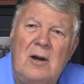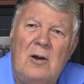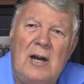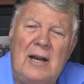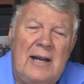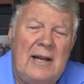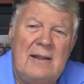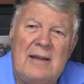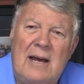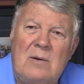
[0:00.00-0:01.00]
or our leg
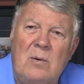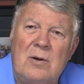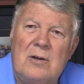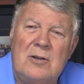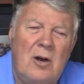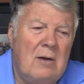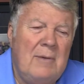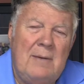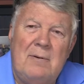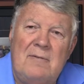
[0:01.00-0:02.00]
and thigh quarters, or our
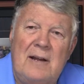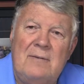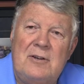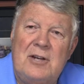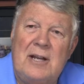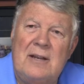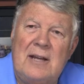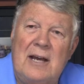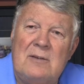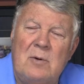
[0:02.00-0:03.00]
maple flavored chicken thighs,